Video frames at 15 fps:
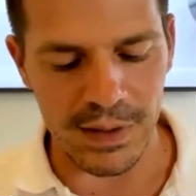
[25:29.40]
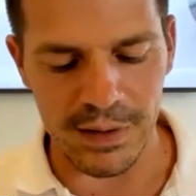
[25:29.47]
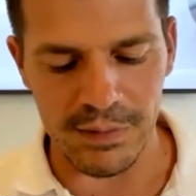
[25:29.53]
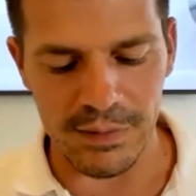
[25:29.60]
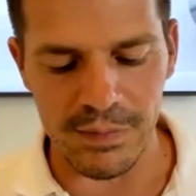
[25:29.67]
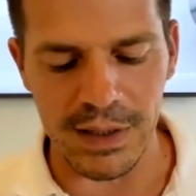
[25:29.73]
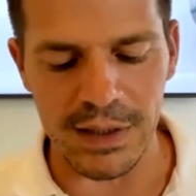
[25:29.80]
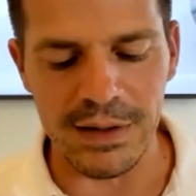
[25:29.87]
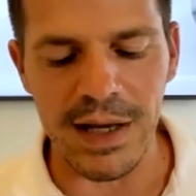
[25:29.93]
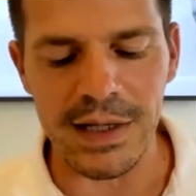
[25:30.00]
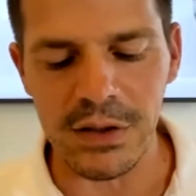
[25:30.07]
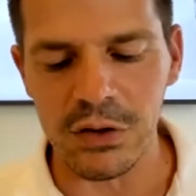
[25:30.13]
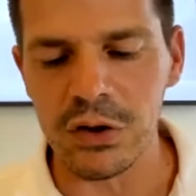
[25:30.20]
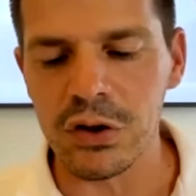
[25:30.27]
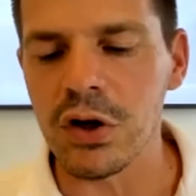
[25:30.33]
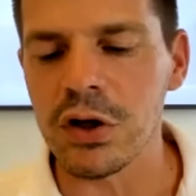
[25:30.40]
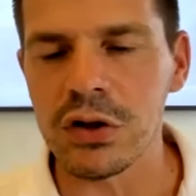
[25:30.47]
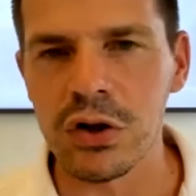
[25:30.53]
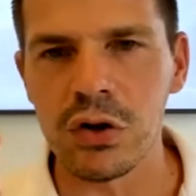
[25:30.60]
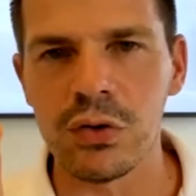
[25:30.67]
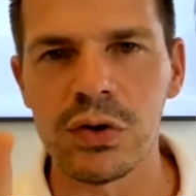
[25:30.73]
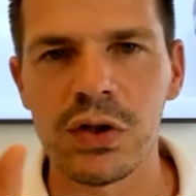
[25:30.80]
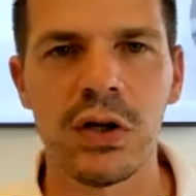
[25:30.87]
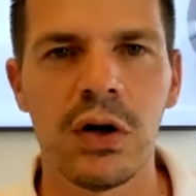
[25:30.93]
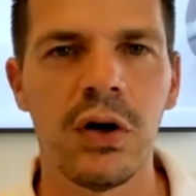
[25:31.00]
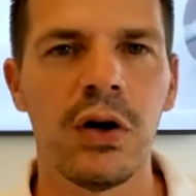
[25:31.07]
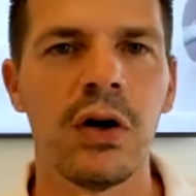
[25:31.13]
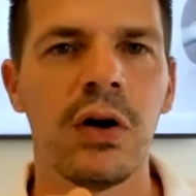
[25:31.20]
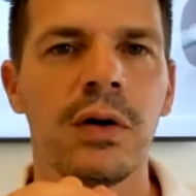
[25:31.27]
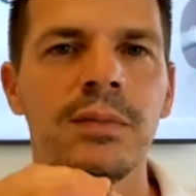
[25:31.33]
it doesn't cut you,
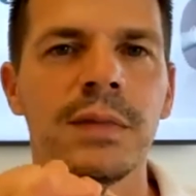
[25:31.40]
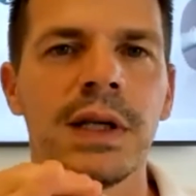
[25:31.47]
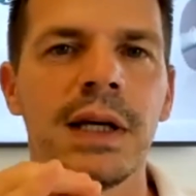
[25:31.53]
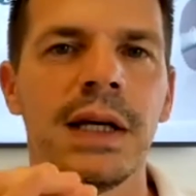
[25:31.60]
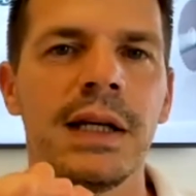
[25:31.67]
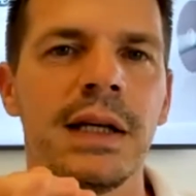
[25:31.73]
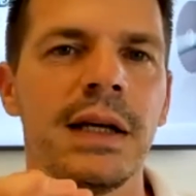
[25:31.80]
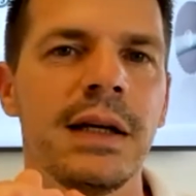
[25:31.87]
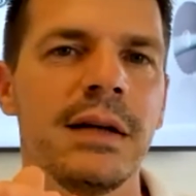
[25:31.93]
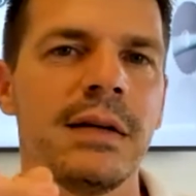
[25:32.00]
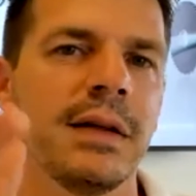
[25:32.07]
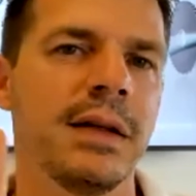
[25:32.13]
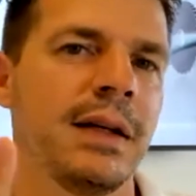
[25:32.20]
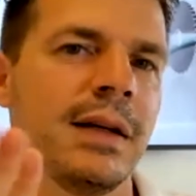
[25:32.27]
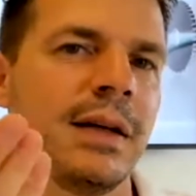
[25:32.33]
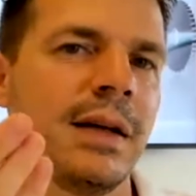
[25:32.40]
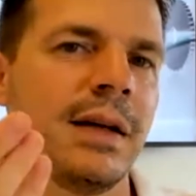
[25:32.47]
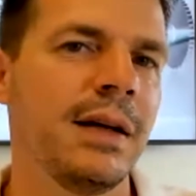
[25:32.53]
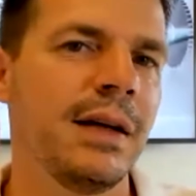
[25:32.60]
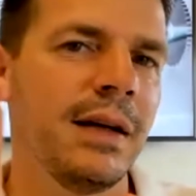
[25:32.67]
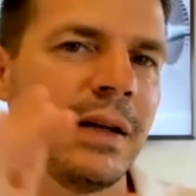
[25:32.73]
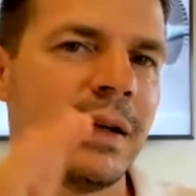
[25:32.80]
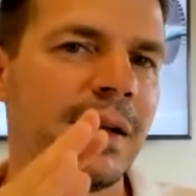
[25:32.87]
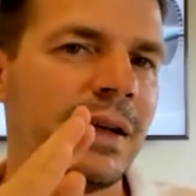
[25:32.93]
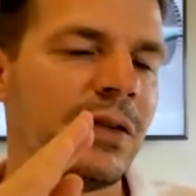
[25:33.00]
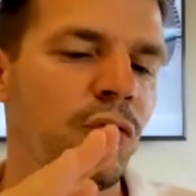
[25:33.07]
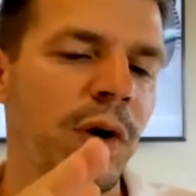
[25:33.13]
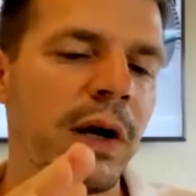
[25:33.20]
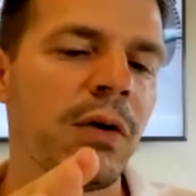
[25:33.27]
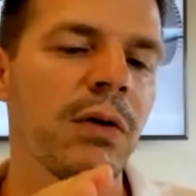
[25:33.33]
so it is
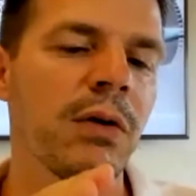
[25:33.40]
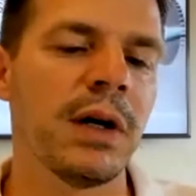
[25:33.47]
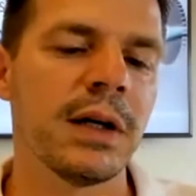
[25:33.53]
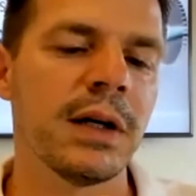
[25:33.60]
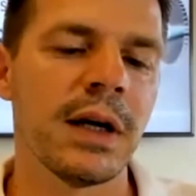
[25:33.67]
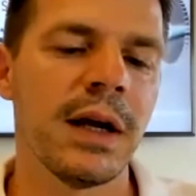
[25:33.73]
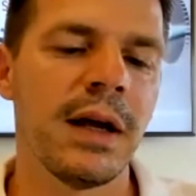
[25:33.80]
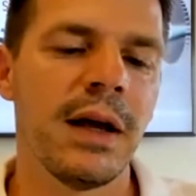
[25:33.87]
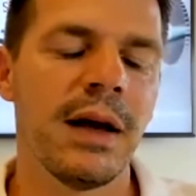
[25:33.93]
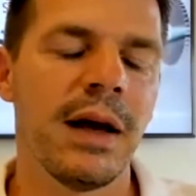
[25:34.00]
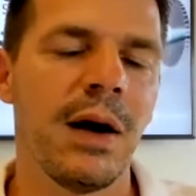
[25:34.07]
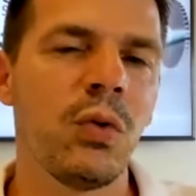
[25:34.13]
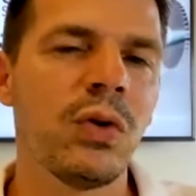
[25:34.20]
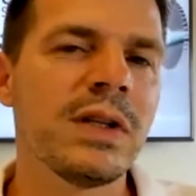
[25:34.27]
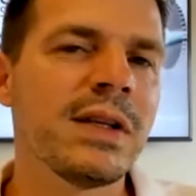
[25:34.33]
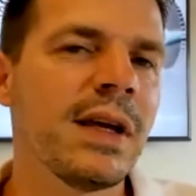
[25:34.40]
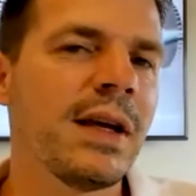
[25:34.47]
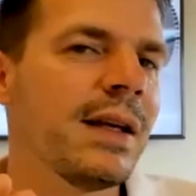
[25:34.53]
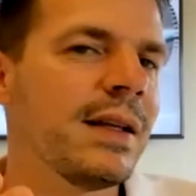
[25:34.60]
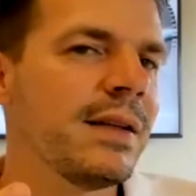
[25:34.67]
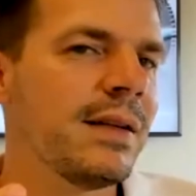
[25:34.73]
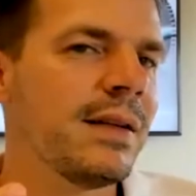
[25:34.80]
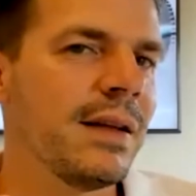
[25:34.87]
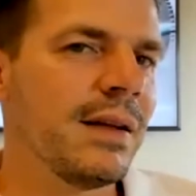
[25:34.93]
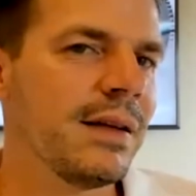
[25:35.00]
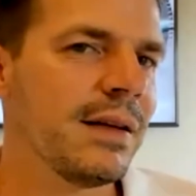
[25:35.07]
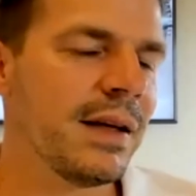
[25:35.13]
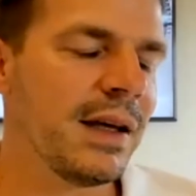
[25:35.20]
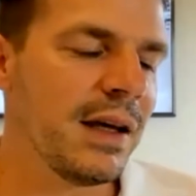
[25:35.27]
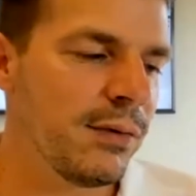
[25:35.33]
regular. I would say that
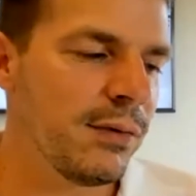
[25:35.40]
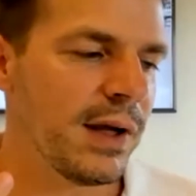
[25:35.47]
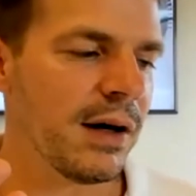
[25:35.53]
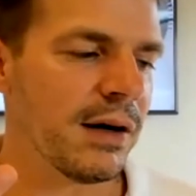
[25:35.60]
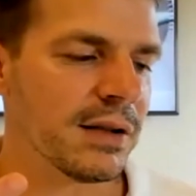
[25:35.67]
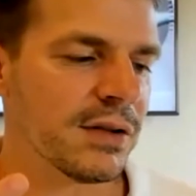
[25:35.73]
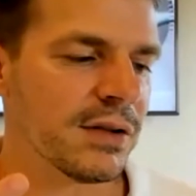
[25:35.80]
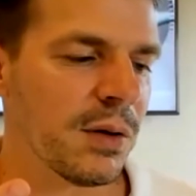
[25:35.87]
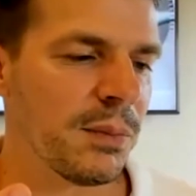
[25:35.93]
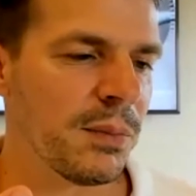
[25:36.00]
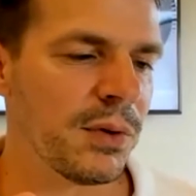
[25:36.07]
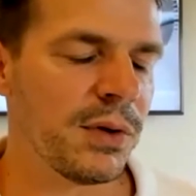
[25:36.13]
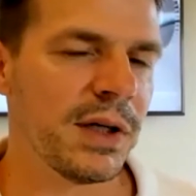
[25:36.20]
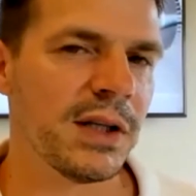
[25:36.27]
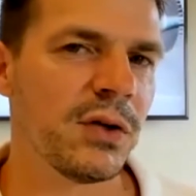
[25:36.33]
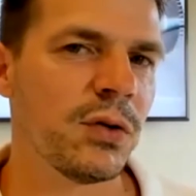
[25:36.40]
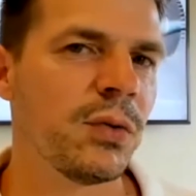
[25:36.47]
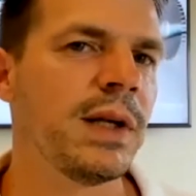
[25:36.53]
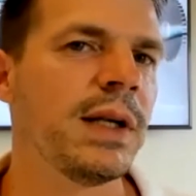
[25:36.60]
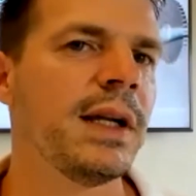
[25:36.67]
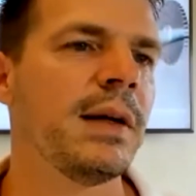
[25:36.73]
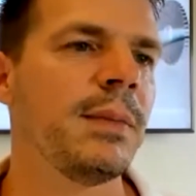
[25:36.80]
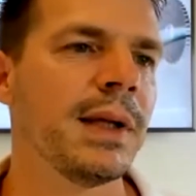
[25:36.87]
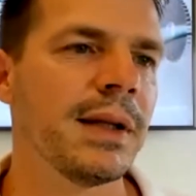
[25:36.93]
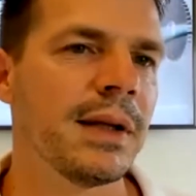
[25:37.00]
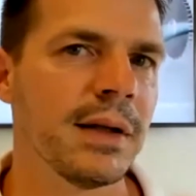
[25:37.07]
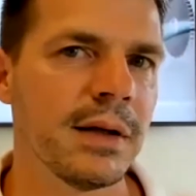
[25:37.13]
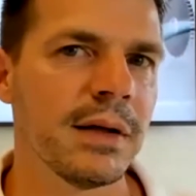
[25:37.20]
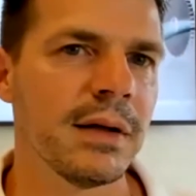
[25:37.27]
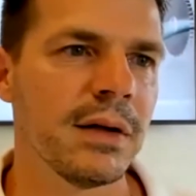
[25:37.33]
if there are some burr, it's really
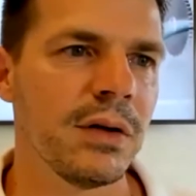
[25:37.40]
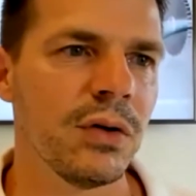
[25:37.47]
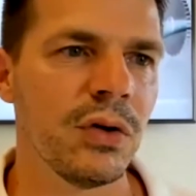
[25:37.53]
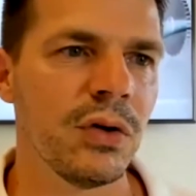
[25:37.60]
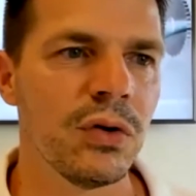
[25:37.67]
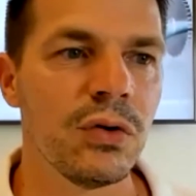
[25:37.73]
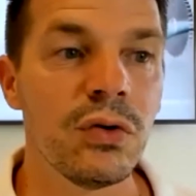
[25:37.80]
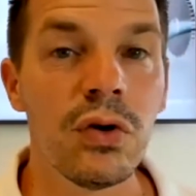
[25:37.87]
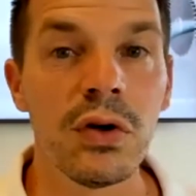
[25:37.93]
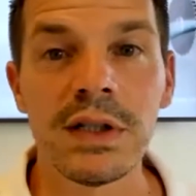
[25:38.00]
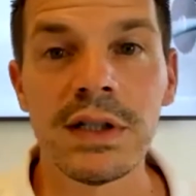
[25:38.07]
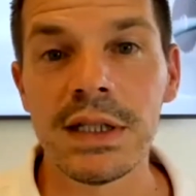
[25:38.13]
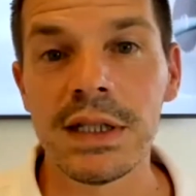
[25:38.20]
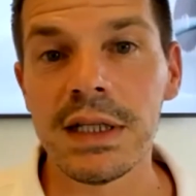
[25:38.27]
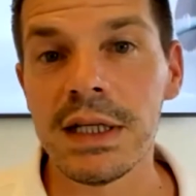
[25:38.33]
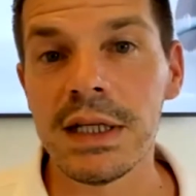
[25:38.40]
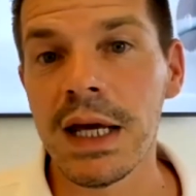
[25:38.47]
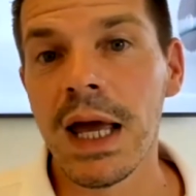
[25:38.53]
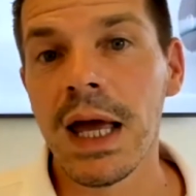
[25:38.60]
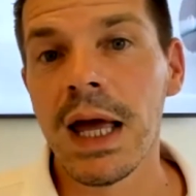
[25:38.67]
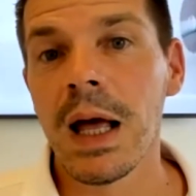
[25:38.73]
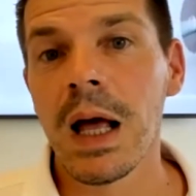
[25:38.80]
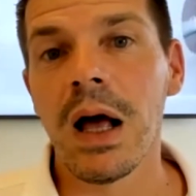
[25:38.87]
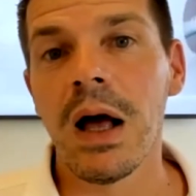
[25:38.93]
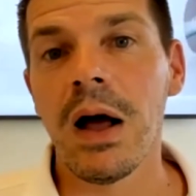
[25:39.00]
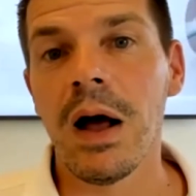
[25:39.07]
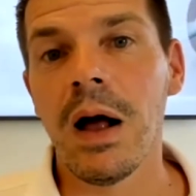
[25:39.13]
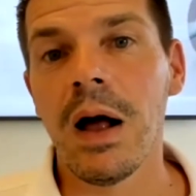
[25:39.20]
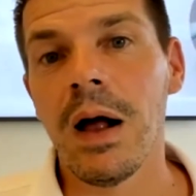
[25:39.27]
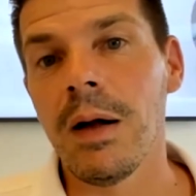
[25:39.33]
limited. You do not see,
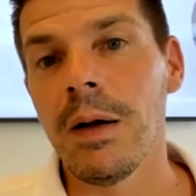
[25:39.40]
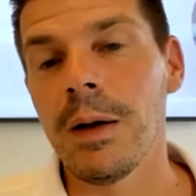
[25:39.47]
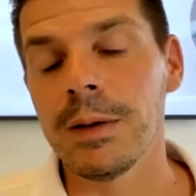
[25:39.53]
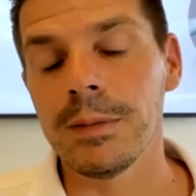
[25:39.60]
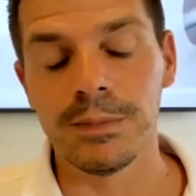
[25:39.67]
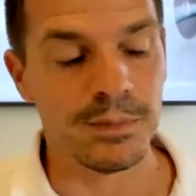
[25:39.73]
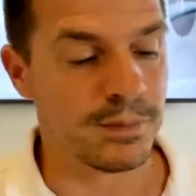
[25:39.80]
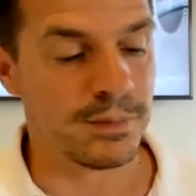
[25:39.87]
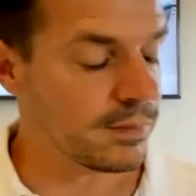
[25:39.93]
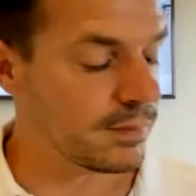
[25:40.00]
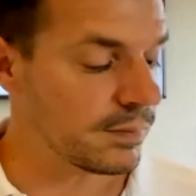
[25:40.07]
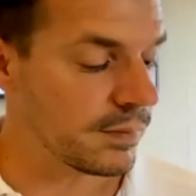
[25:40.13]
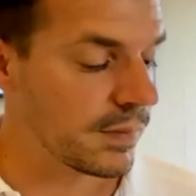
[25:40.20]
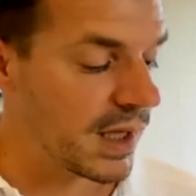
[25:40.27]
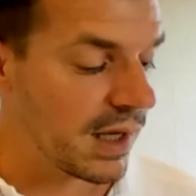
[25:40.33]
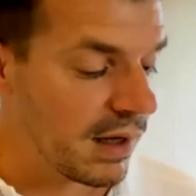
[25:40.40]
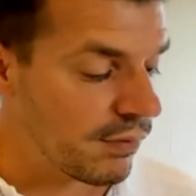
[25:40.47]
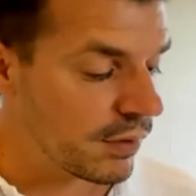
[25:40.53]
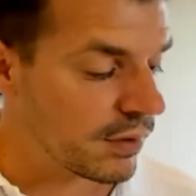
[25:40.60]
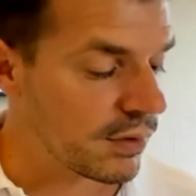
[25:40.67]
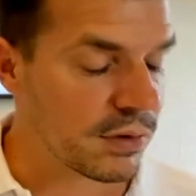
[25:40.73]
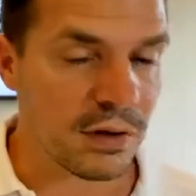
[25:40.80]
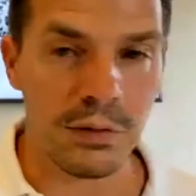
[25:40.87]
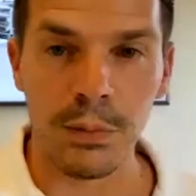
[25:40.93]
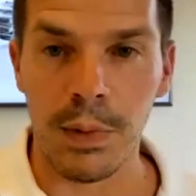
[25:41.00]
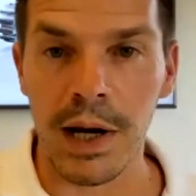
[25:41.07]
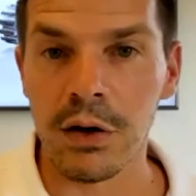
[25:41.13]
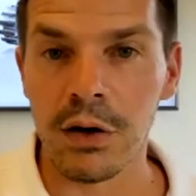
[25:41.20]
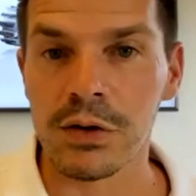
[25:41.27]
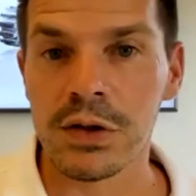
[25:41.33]
even on the
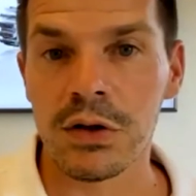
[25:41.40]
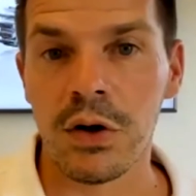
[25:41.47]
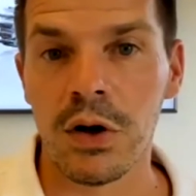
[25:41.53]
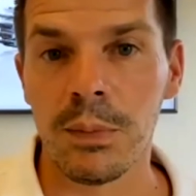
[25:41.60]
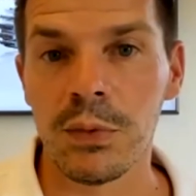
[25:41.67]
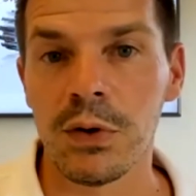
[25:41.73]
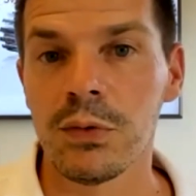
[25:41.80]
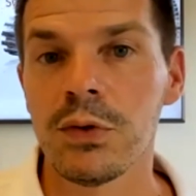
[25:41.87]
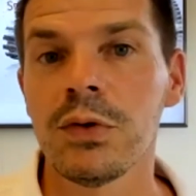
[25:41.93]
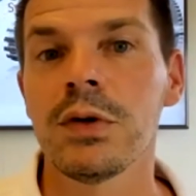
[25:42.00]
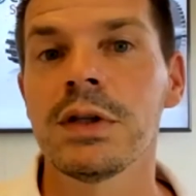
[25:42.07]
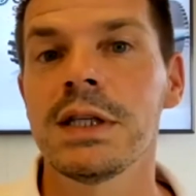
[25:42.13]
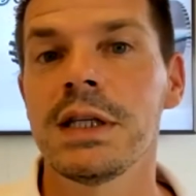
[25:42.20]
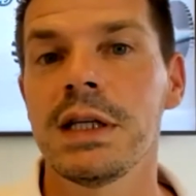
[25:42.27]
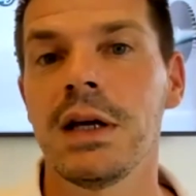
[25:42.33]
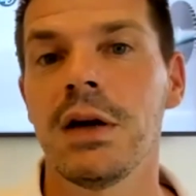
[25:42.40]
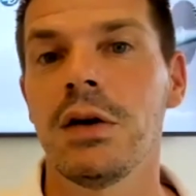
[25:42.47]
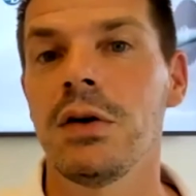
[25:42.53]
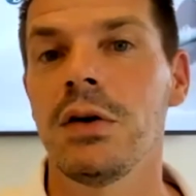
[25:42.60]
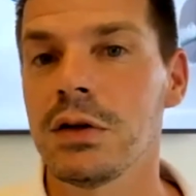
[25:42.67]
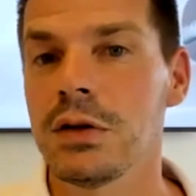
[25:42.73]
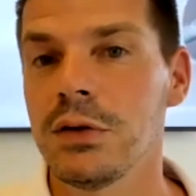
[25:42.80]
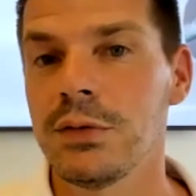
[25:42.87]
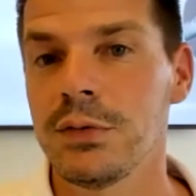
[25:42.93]
microscope, you do not see a lot of